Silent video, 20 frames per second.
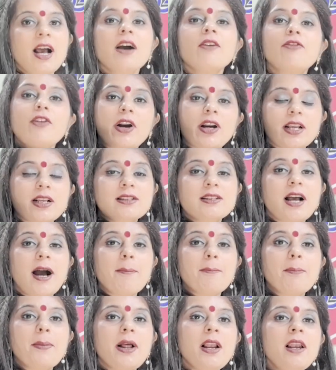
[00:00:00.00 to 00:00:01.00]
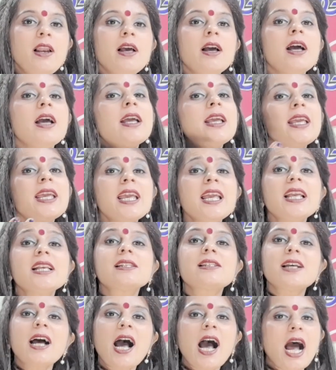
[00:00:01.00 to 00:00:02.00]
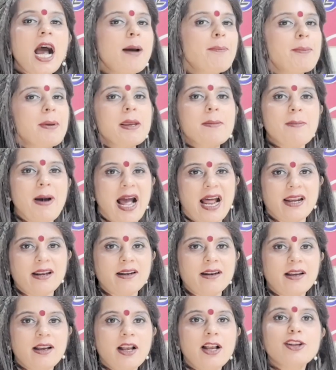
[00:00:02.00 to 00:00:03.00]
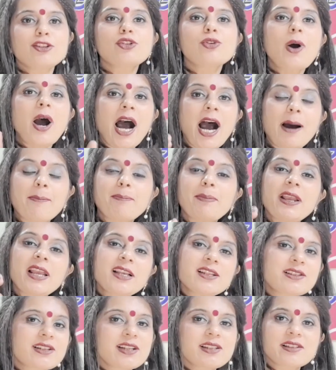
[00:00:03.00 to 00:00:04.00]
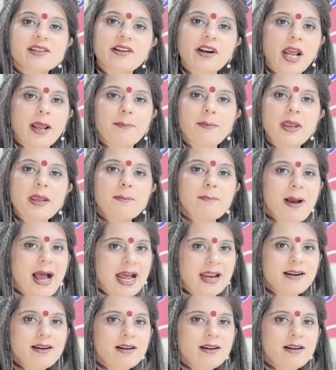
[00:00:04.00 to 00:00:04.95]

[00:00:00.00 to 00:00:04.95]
For example, he is a happy man. So happy is describing man.